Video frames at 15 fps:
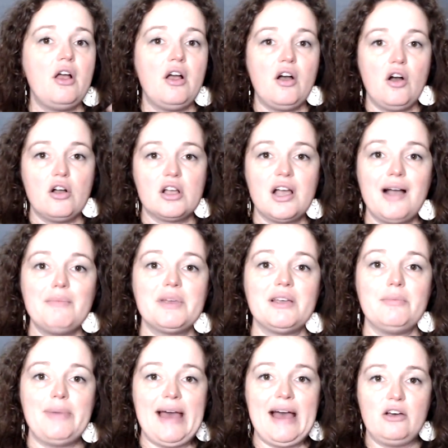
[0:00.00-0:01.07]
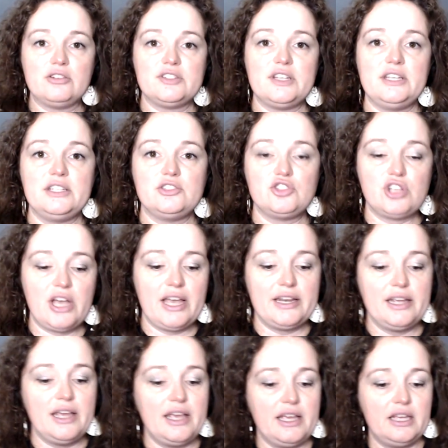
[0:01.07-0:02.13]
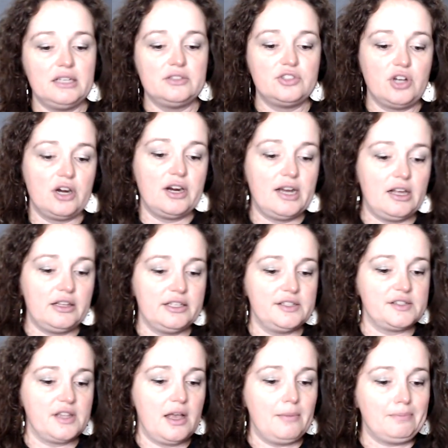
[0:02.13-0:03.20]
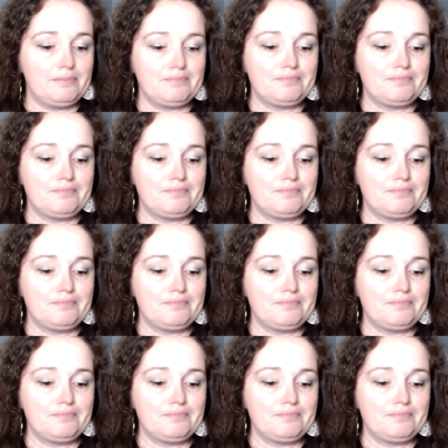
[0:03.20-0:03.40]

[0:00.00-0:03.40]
all coming about in China and Dar al Islam.